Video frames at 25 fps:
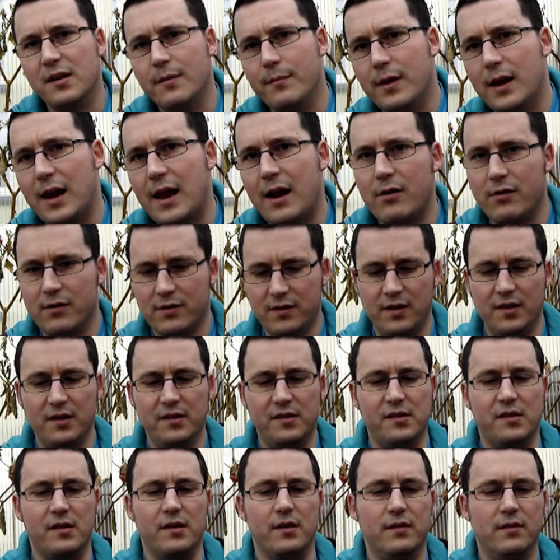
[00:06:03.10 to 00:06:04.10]

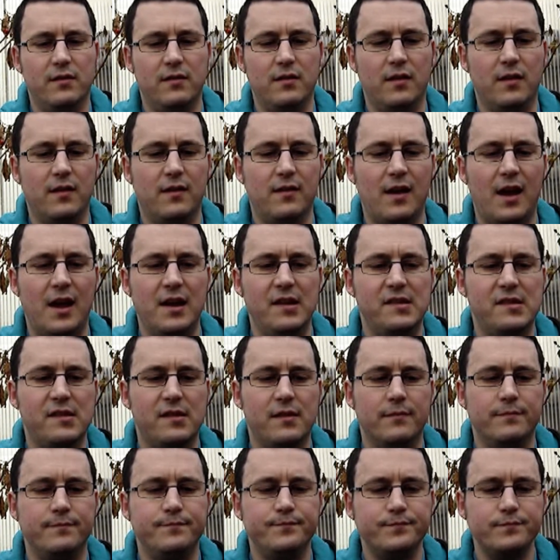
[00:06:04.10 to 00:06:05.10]
similarities to the
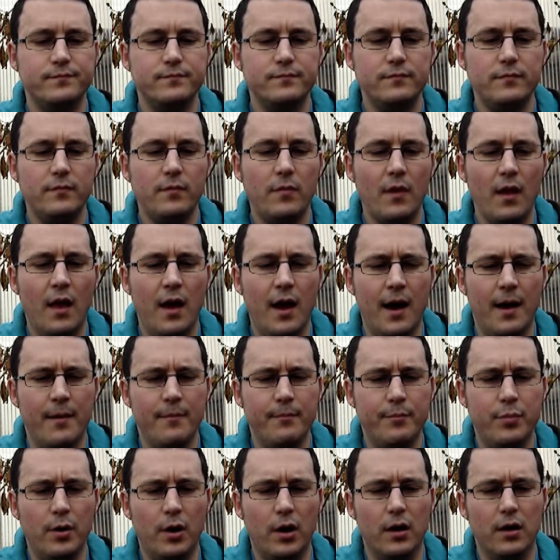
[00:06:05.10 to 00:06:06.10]
taste,
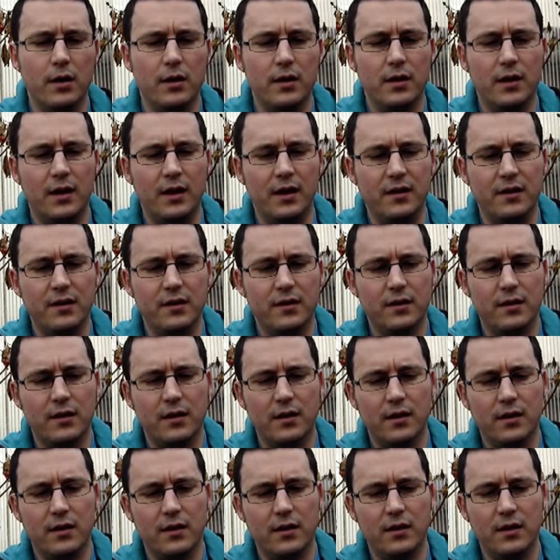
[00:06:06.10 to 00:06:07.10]
but
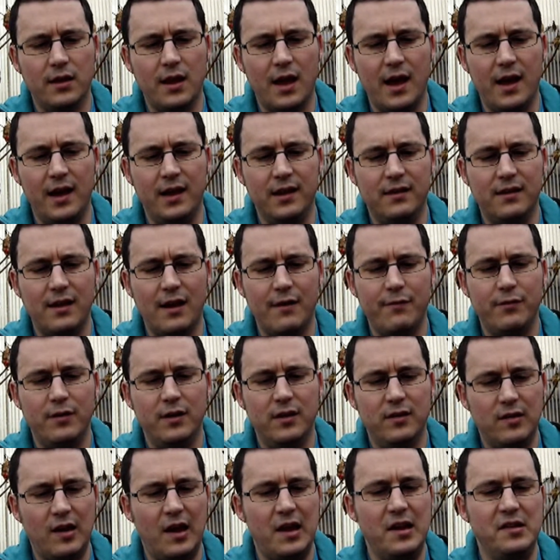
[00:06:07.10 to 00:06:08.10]
it
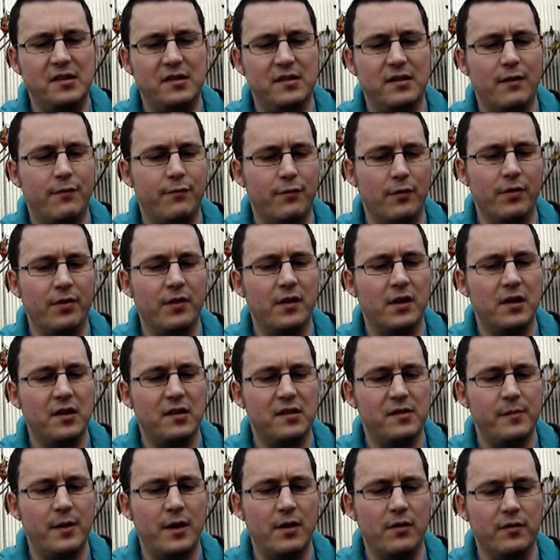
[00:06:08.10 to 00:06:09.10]
definitely tastes different than
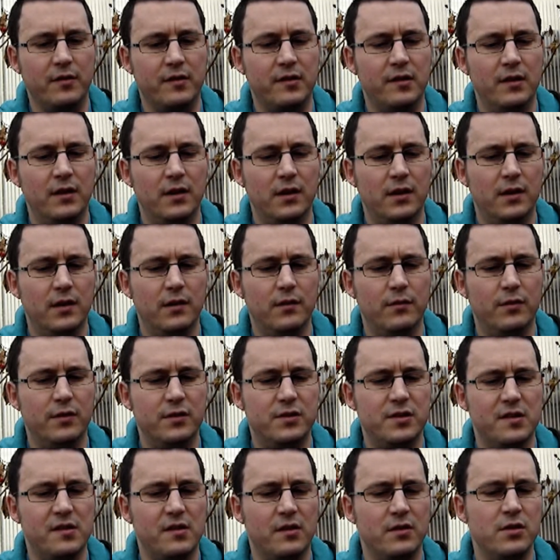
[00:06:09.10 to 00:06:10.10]
it smells,
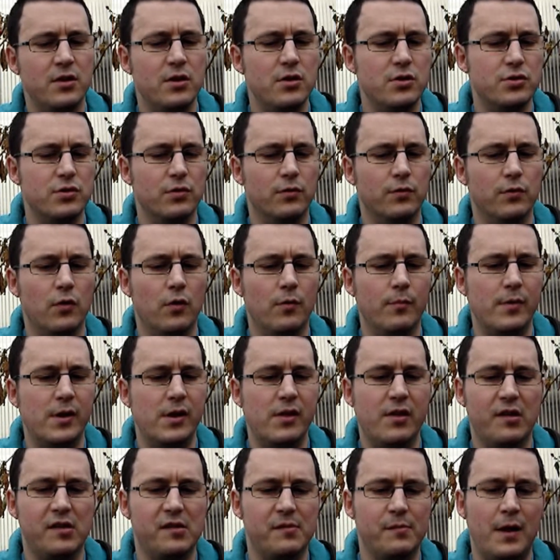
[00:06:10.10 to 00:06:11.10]
which is unusual.
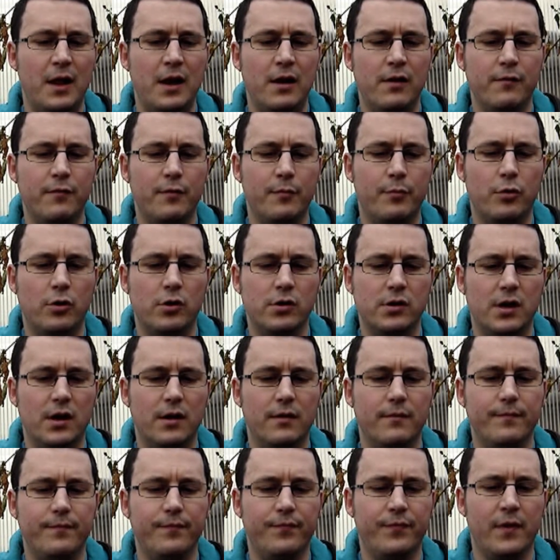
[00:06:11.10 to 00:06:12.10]
Normally the smell of a
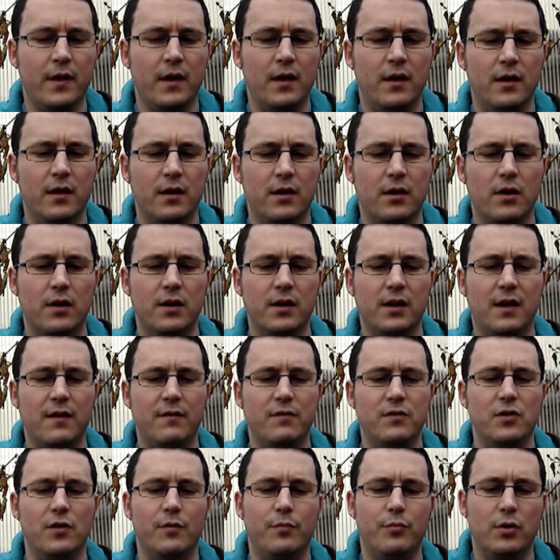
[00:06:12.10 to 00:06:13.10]
product kind of
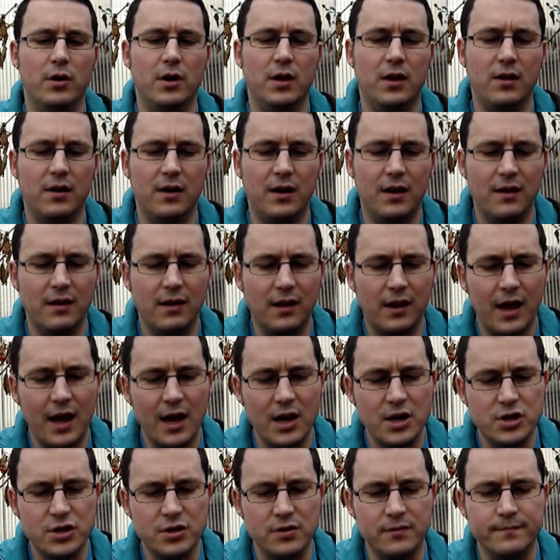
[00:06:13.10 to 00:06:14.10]
gives you a pretty good
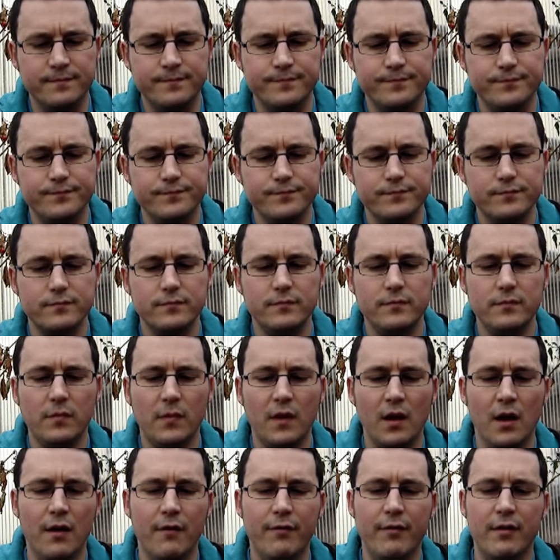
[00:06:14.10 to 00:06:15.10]
indication
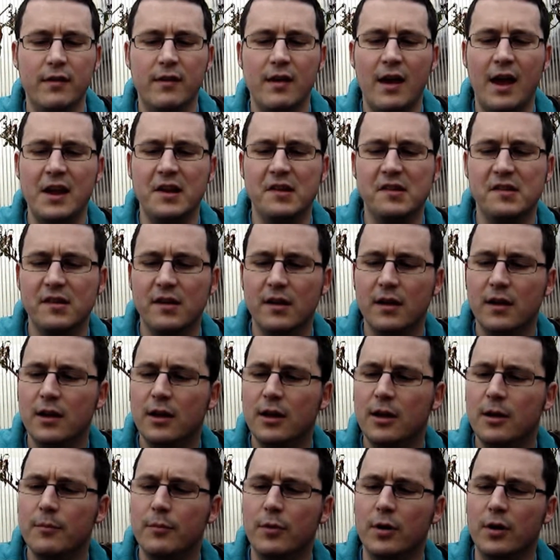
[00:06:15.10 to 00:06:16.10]
of the taste,
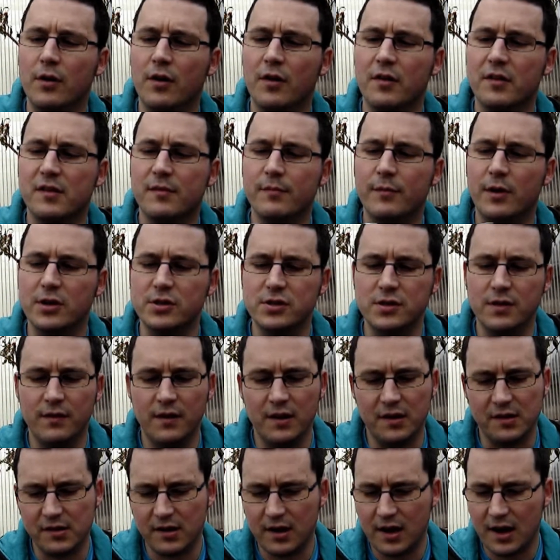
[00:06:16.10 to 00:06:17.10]
but not so much in
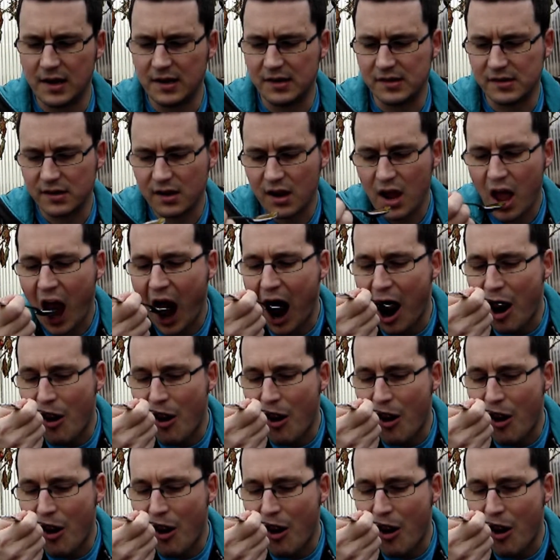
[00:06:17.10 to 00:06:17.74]
this case.